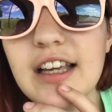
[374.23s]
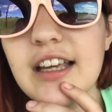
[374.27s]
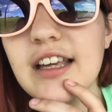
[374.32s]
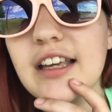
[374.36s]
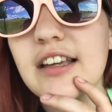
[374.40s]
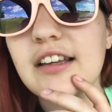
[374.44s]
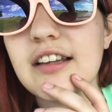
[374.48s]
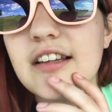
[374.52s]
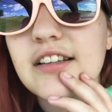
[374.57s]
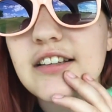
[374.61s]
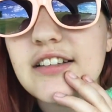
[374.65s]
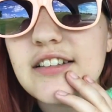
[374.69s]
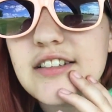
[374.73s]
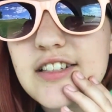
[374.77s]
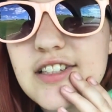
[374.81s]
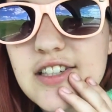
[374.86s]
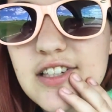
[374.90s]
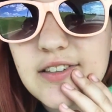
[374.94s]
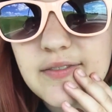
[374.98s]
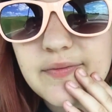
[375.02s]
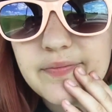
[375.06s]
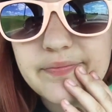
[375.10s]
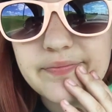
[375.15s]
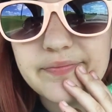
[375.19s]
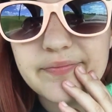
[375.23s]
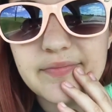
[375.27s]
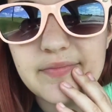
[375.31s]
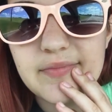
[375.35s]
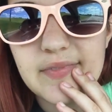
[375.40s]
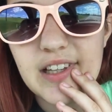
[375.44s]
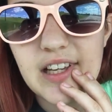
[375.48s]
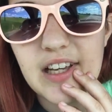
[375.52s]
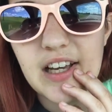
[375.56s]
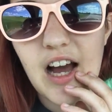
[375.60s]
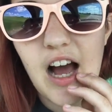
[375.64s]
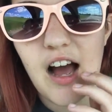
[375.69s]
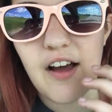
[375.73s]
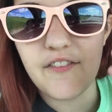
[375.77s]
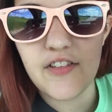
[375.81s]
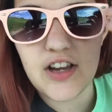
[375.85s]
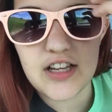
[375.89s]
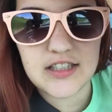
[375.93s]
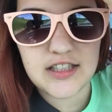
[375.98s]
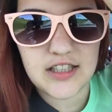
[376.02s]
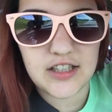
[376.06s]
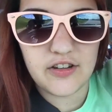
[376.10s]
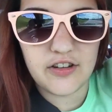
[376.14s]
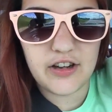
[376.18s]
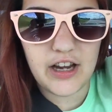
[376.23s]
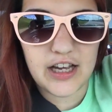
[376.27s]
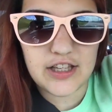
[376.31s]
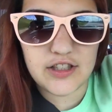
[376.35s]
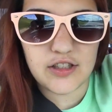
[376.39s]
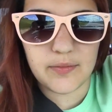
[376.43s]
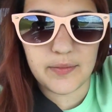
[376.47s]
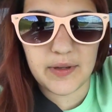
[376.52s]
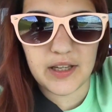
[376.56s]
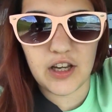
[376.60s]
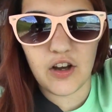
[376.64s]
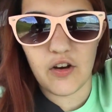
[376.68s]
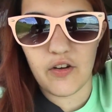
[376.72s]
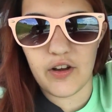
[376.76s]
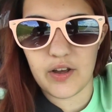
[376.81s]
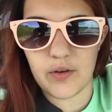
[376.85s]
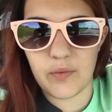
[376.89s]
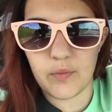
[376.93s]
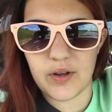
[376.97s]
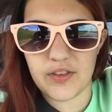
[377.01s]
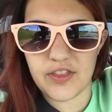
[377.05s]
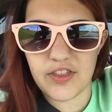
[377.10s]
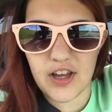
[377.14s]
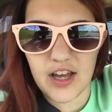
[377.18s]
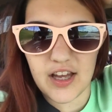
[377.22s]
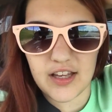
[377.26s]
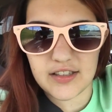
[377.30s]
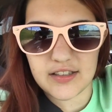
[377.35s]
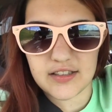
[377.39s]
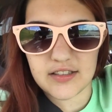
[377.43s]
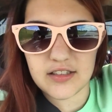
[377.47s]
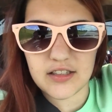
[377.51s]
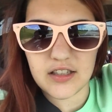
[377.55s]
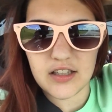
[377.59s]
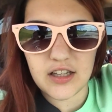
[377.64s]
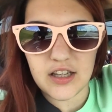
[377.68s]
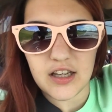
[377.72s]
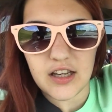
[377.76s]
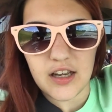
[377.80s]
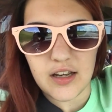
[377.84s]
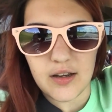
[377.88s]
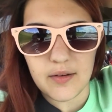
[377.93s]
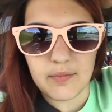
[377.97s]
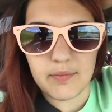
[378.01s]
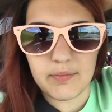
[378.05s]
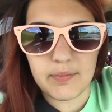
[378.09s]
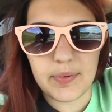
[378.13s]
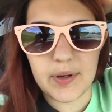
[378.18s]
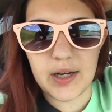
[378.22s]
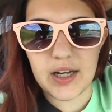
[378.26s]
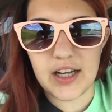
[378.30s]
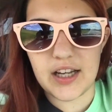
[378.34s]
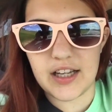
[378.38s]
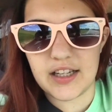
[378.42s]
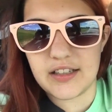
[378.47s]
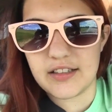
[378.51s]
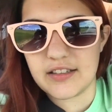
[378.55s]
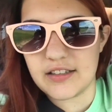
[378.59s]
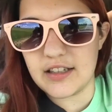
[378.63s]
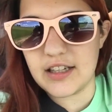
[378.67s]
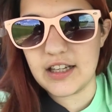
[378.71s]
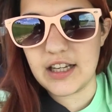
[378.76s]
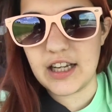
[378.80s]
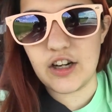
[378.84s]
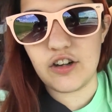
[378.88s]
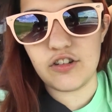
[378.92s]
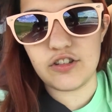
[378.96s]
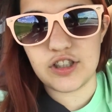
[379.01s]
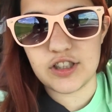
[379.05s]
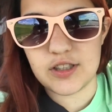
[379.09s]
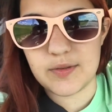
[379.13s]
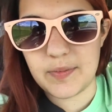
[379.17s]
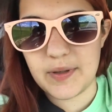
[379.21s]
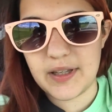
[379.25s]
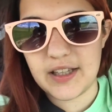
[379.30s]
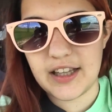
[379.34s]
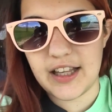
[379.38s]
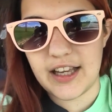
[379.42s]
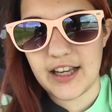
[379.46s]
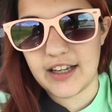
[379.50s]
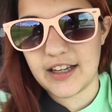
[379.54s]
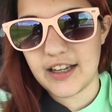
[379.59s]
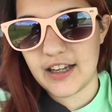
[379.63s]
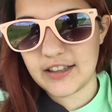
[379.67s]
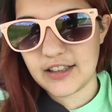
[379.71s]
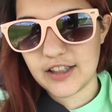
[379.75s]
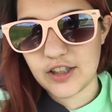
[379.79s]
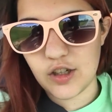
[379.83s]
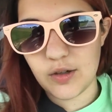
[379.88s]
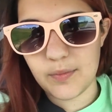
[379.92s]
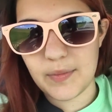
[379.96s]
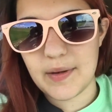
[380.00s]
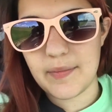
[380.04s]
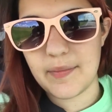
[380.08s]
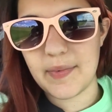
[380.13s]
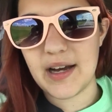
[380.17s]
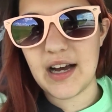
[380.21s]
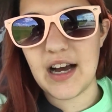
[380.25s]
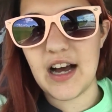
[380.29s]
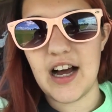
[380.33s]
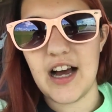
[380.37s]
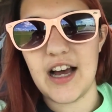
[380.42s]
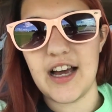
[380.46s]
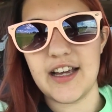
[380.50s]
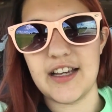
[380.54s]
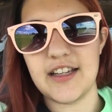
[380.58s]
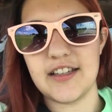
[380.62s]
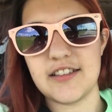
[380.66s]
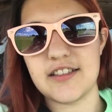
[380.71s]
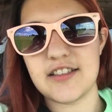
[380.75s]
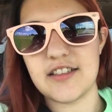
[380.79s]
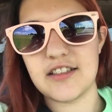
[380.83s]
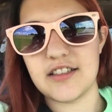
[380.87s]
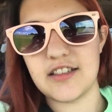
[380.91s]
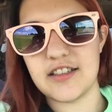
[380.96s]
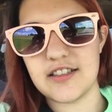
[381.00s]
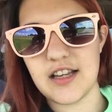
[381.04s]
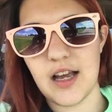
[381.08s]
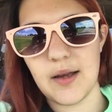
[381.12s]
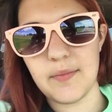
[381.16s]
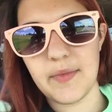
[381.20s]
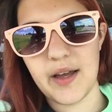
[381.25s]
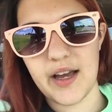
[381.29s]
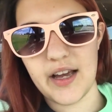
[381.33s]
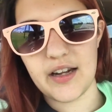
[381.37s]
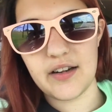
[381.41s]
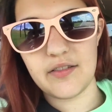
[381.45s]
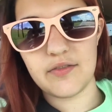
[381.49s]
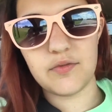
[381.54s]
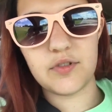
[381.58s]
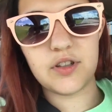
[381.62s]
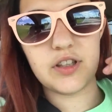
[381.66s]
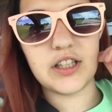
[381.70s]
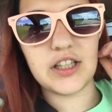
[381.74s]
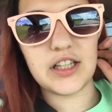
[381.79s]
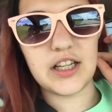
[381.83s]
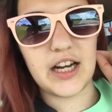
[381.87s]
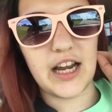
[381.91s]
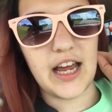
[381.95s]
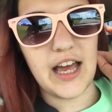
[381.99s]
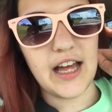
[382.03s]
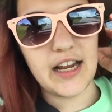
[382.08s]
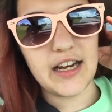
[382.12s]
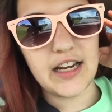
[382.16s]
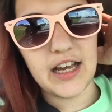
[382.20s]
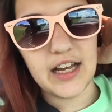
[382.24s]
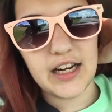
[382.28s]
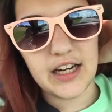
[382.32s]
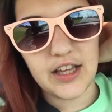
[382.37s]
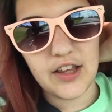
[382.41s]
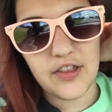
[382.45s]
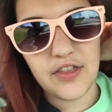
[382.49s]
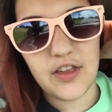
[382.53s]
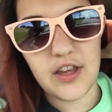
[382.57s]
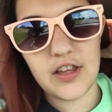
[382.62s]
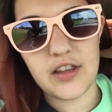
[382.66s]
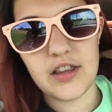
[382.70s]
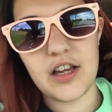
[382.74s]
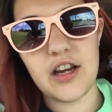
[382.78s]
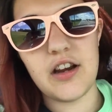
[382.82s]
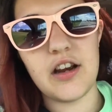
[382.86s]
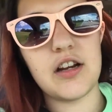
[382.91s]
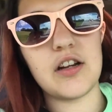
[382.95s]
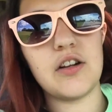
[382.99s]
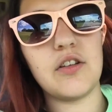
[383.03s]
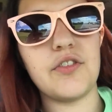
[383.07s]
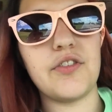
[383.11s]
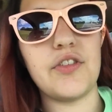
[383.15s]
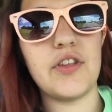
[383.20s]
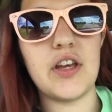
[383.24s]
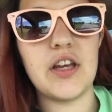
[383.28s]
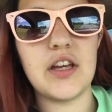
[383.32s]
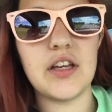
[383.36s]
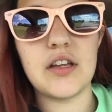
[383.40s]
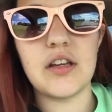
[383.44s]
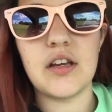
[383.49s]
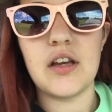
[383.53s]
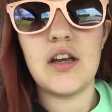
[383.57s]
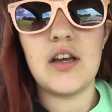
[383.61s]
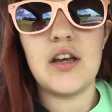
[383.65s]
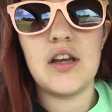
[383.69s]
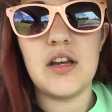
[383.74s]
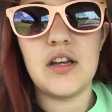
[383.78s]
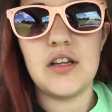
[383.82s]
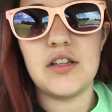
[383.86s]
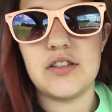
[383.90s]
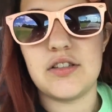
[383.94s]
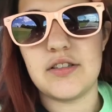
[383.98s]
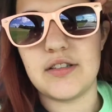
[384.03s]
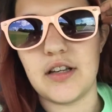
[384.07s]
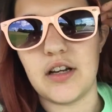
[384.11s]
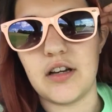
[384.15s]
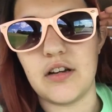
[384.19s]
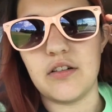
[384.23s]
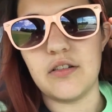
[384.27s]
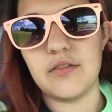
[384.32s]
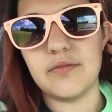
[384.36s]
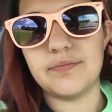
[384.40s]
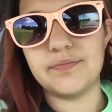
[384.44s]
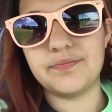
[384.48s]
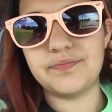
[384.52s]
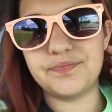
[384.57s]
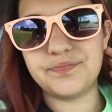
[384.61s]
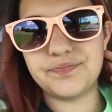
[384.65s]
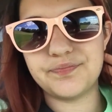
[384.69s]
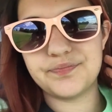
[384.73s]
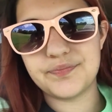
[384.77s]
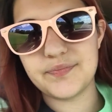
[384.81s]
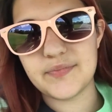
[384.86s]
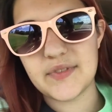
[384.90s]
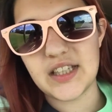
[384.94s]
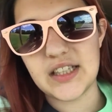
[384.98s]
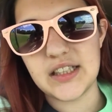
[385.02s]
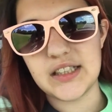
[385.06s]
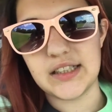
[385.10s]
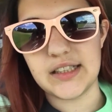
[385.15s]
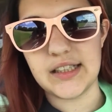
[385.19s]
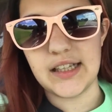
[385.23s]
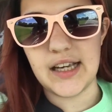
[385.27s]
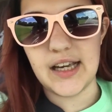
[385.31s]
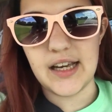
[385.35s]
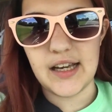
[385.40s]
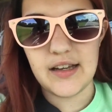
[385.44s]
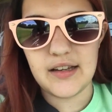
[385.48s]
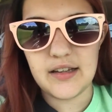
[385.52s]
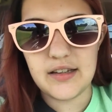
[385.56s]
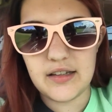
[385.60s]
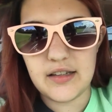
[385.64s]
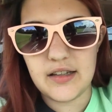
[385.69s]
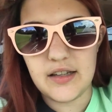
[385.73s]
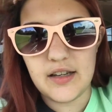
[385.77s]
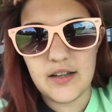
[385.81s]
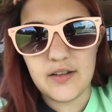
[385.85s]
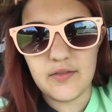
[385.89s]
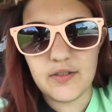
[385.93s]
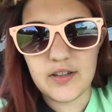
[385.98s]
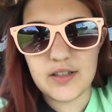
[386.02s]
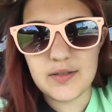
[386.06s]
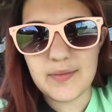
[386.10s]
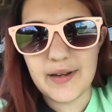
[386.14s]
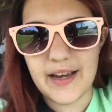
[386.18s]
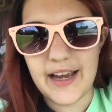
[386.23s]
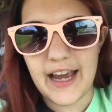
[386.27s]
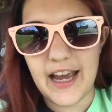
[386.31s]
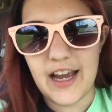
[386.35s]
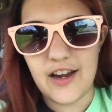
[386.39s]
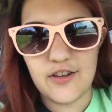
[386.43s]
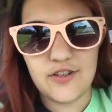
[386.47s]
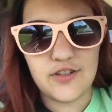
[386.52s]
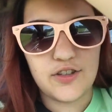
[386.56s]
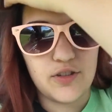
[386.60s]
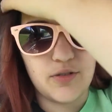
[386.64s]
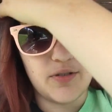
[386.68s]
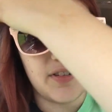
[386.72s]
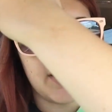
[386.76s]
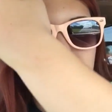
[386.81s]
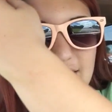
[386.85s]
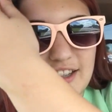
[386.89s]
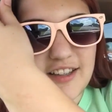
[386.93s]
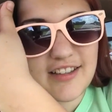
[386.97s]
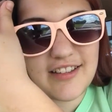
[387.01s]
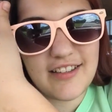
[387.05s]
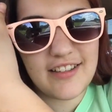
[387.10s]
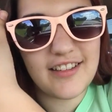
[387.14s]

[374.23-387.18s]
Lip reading: And yeah, obviously you guys will be going with us, but it'll just be like a little bit behind because I'm not really going to edit anything there, I don't think. So yeah, what's my hair doing?